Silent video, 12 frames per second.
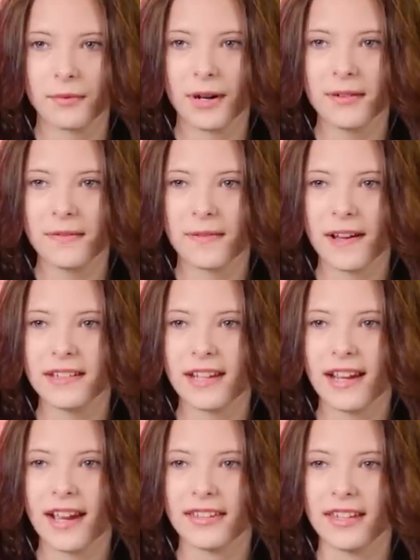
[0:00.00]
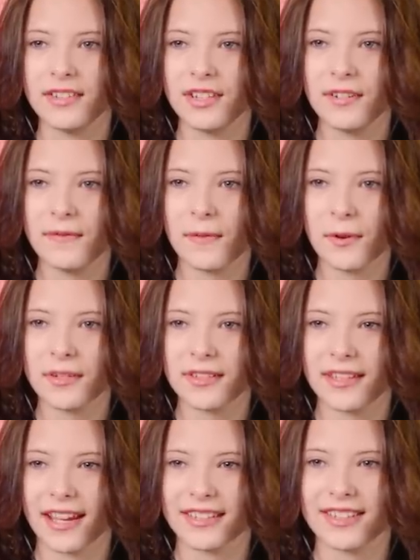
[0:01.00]
One fine day at the G-Force
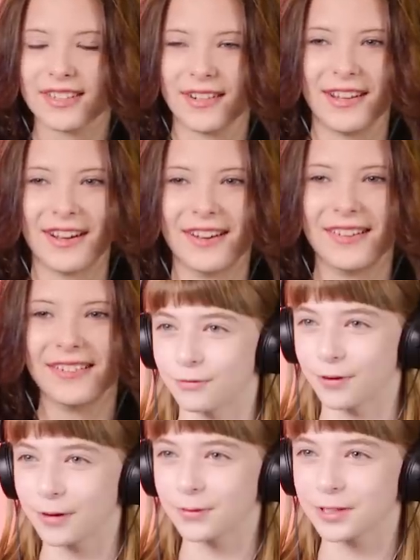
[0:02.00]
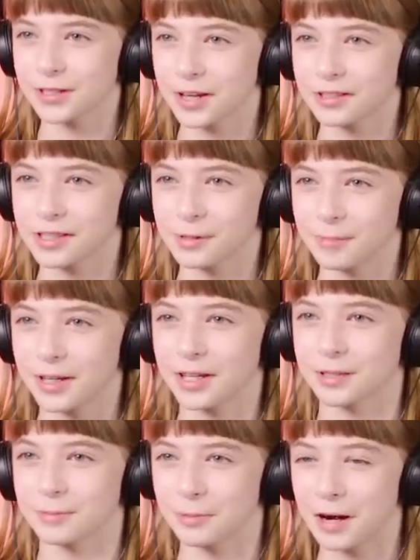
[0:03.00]
Dance Studio. Favorite dancing bee
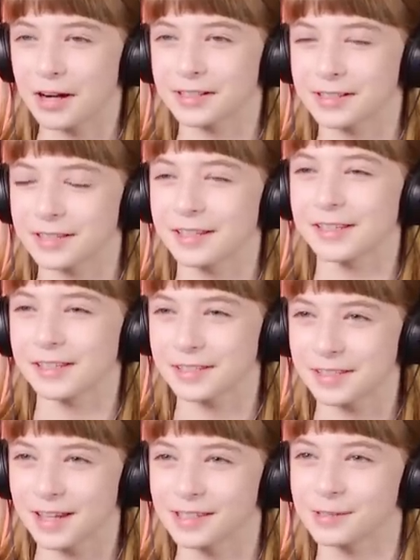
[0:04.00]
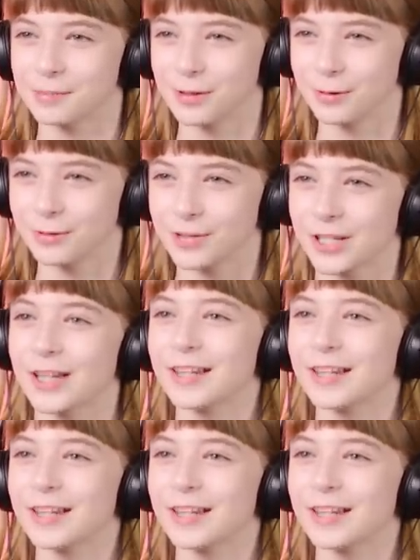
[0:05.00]
is practicing his dance moves.